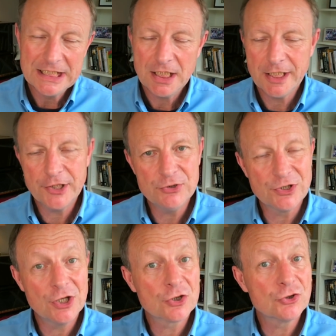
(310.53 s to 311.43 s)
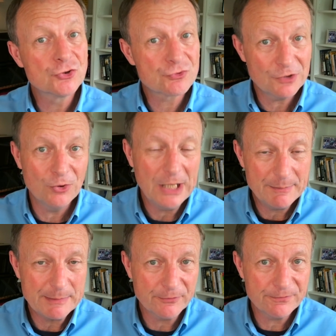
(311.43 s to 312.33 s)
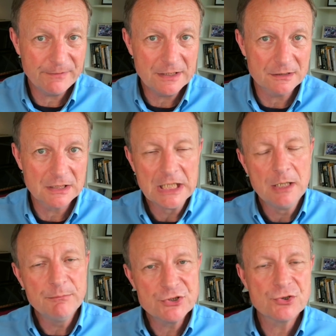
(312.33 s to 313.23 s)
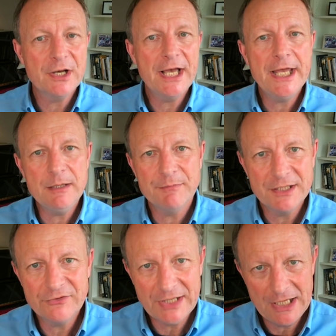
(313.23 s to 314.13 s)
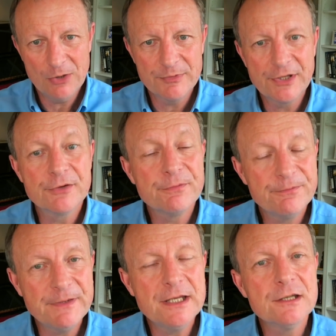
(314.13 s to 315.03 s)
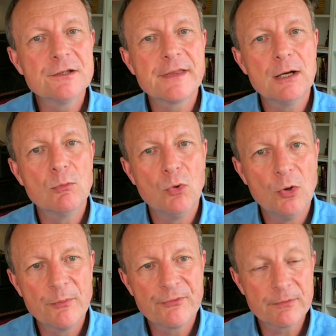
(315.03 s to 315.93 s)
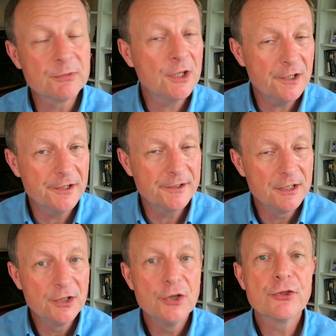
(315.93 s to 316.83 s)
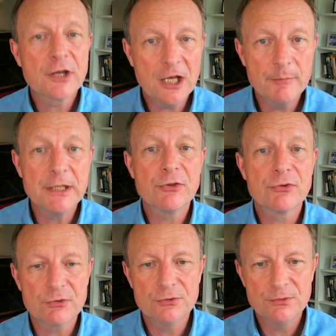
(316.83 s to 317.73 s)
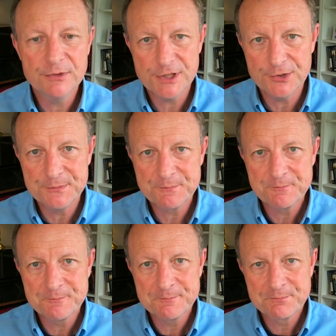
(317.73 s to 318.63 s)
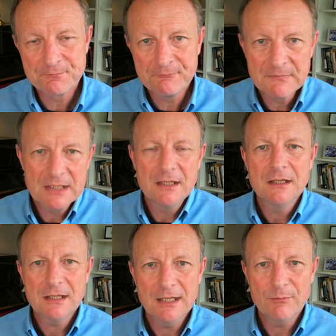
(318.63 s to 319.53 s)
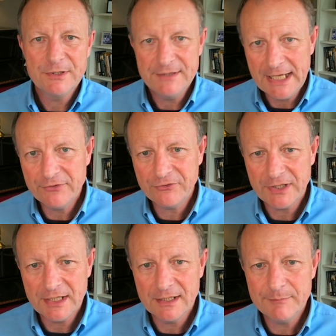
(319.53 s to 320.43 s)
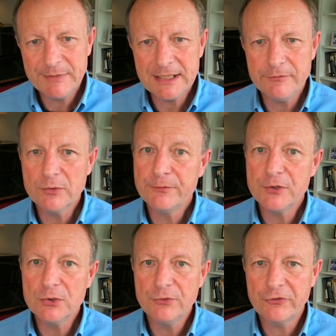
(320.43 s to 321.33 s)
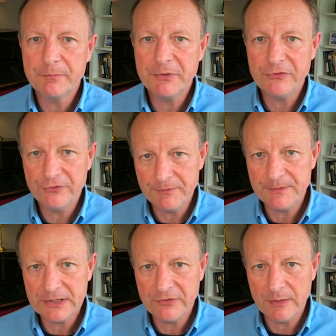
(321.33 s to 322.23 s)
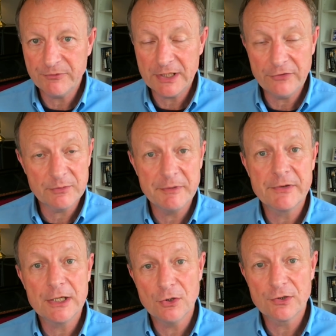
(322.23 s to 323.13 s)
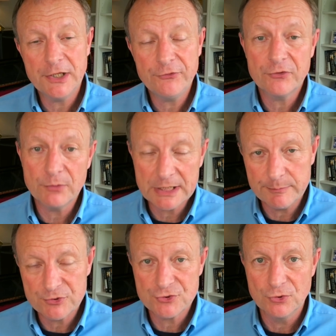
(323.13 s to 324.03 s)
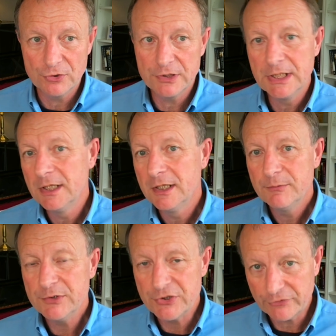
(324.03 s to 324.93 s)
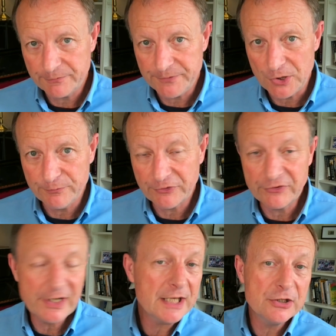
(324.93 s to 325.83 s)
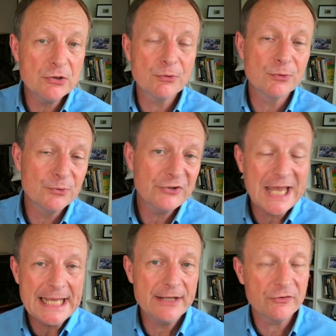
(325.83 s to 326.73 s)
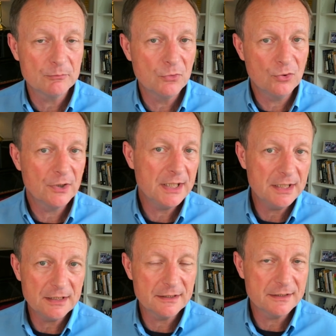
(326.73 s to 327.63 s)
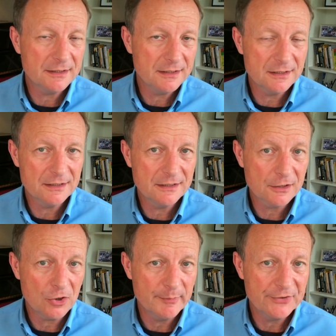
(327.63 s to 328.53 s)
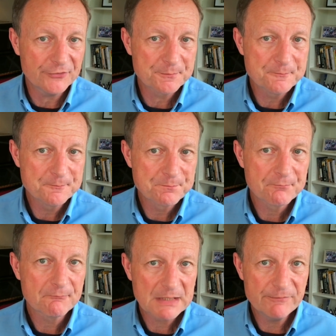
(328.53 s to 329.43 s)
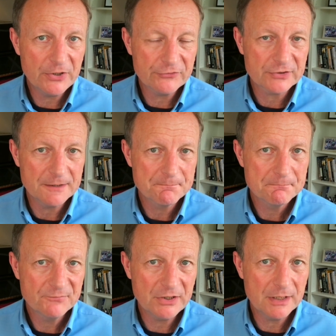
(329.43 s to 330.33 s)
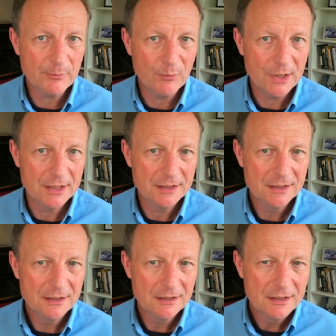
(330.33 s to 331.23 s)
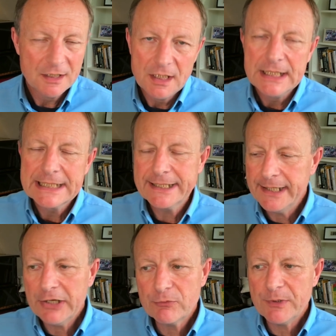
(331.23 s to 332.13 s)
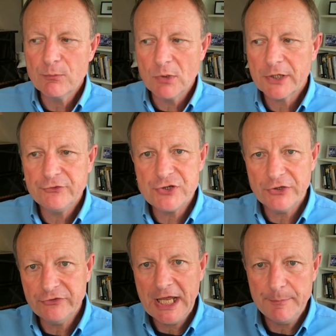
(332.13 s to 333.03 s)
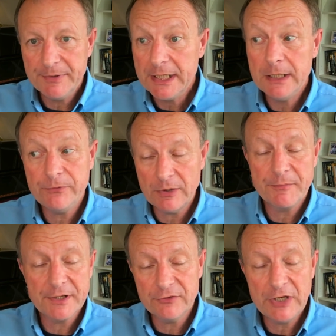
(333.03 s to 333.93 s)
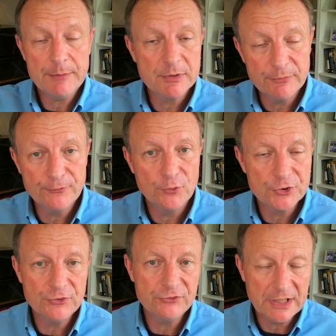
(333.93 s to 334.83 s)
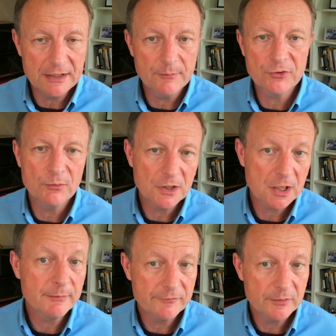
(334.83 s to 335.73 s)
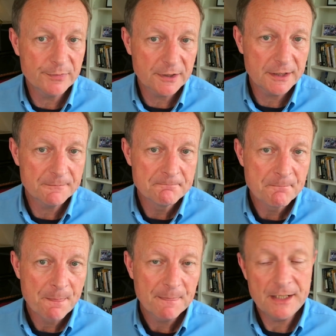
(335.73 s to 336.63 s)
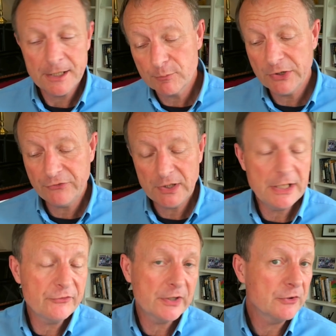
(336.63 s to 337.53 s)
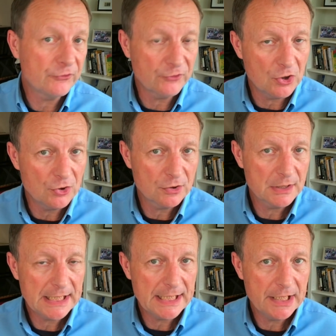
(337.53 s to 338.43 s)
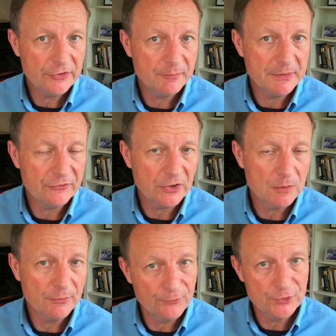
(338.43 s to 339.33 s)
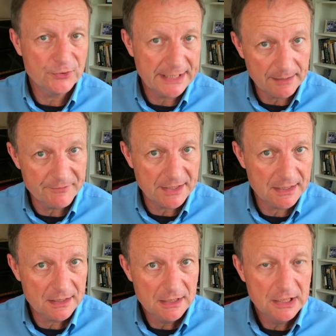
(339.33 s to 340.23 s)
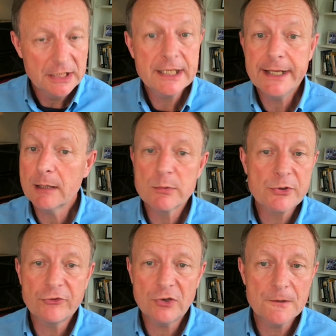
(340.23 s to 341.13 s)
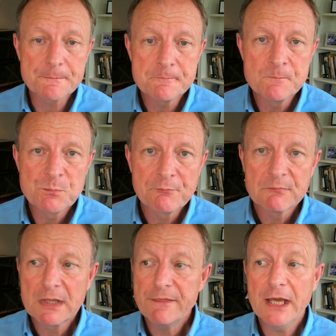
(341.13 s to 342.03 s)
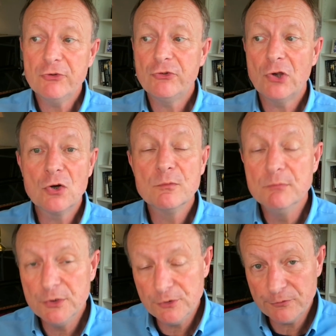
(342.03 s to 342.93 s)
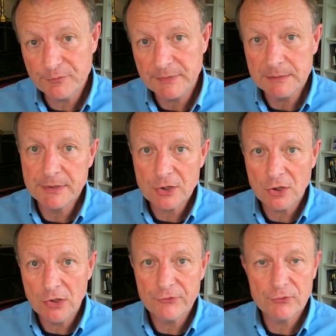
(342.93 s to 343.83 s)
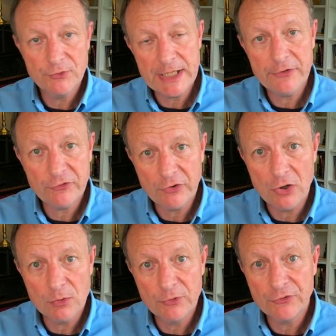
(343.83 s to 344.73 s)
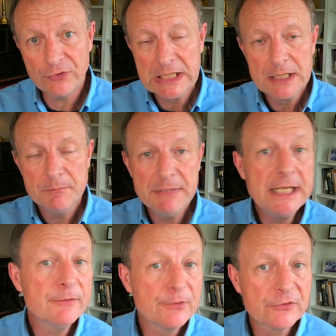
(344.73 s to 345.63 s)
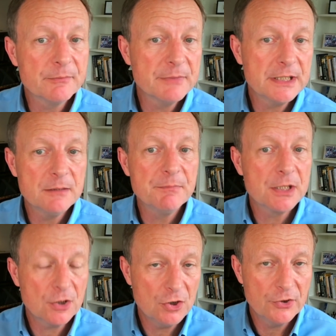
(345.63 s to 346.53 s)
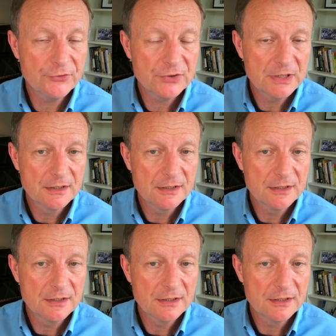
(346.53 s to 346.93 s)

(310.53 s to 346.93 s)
I know you can't control how people feel, but you're aiming to help them to feel that warmth from God coming through you. Now, with that said, let me give you a few specific tips. Now, this could be a very long list, so I'll keep it short with just a few for today, and you can always add some more in the comments. Firstly, tip number one, connect with what has just happened if something has happened before you stand up to welcome everybody. In other words, let's say a song has been sung before you get up there. Connect with the song. That song moved me because, or that song was meaningful to me because.